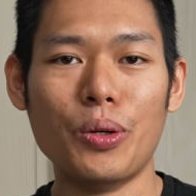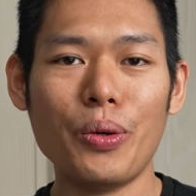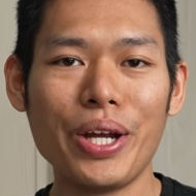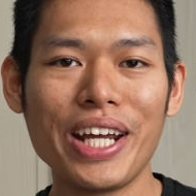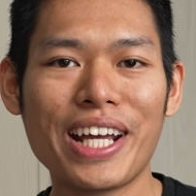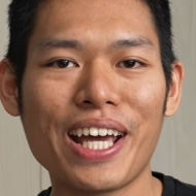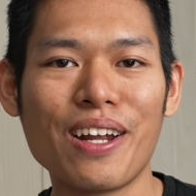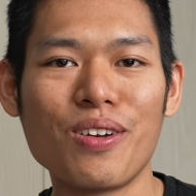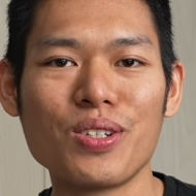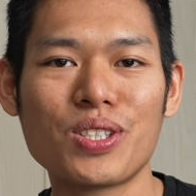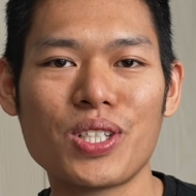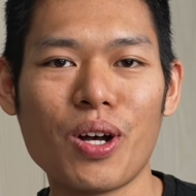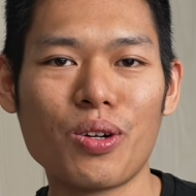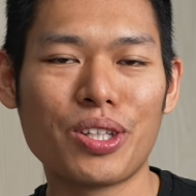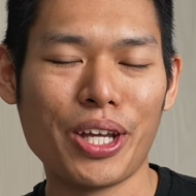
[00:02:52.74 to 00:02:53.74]
LOOI can
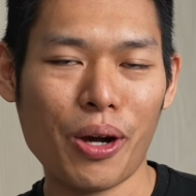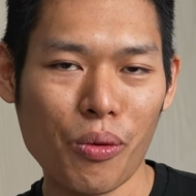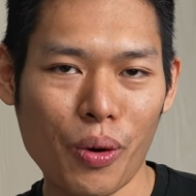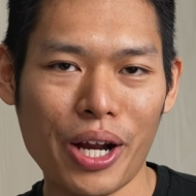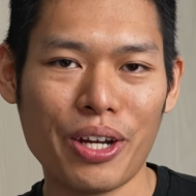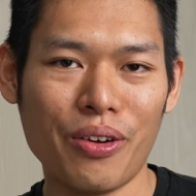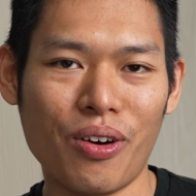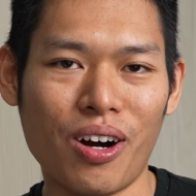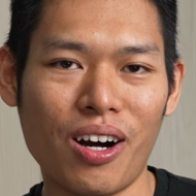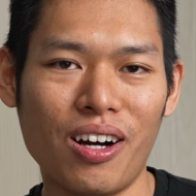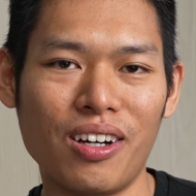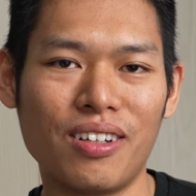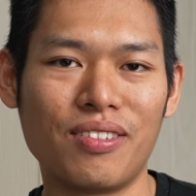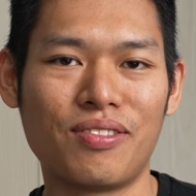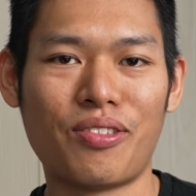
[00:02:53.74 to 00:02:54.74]
also tell where you are.